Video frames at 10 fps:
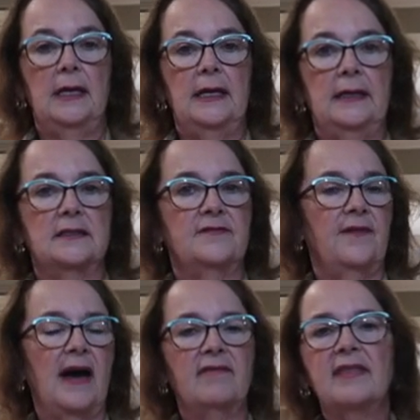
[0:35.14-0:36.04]
It's
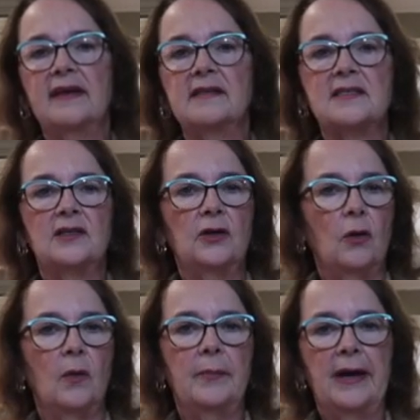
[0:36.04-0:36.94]
5 things to
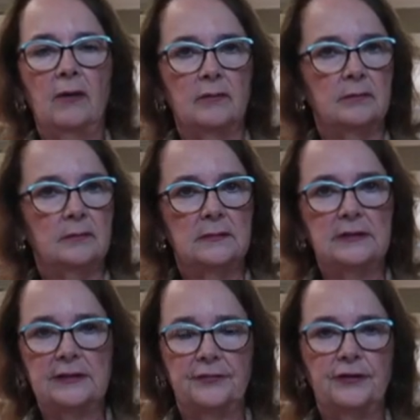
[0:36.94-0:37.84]
know about
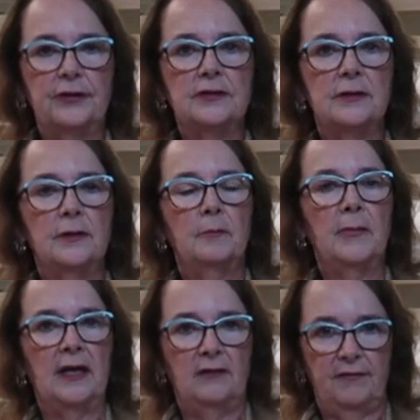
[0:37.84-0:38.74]
different
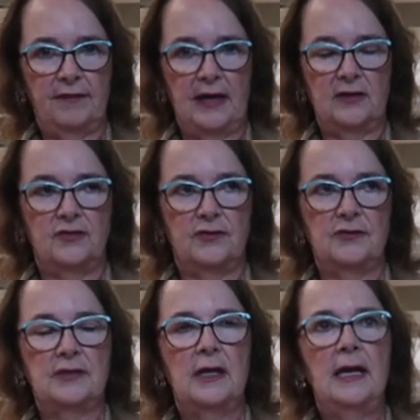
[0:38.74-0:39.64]

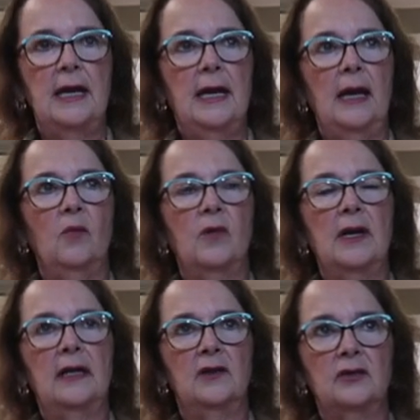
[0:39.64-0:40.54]
manufacturers. And when
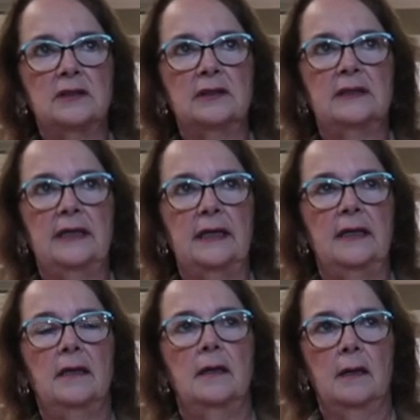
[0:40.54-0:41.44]
I looked at
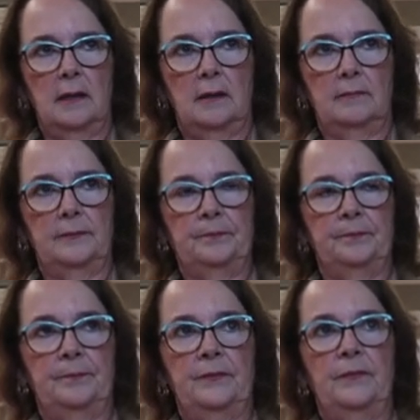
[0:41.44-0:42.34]
the
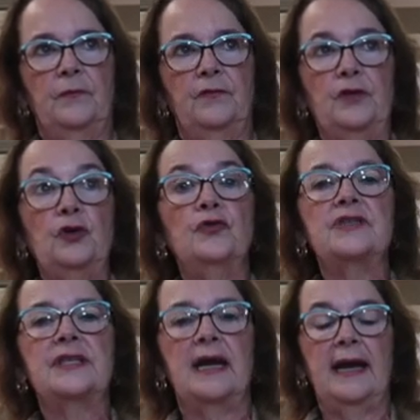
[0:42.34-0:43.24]

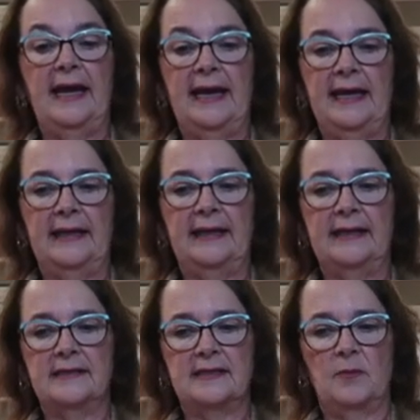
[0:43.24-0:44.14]
views that I had
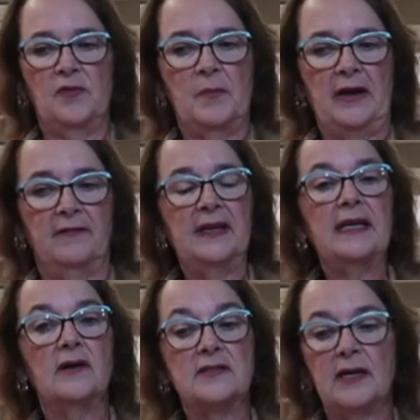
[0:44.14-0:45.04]
in some of my
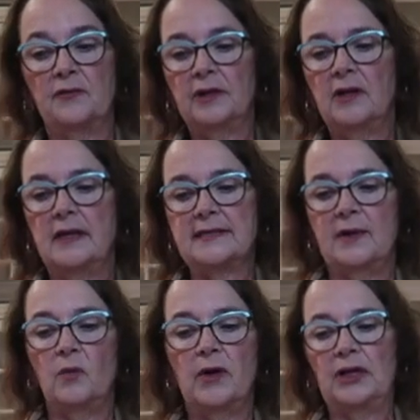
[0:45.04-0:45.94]
videos, I realized
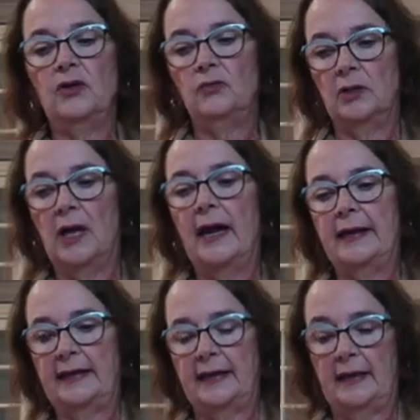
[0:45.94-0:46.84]
that what you
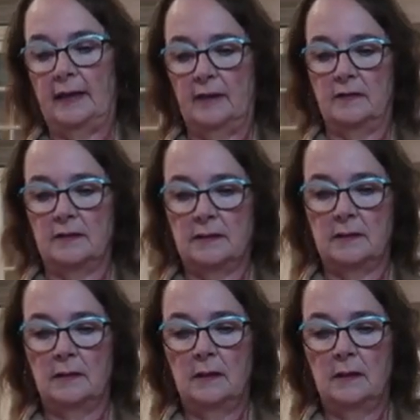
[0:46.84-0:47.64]
like is